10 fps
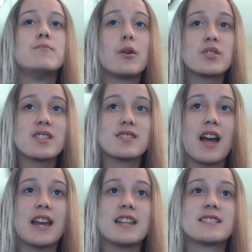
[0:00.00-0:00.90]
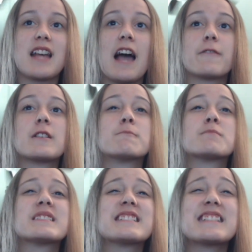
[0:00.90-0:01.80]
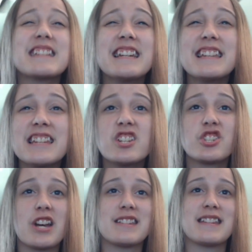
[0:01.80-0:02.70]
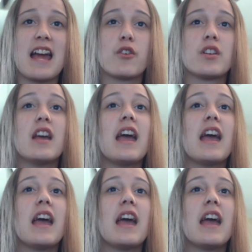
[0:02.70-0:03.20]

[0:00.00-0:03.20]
most societies have completely shut down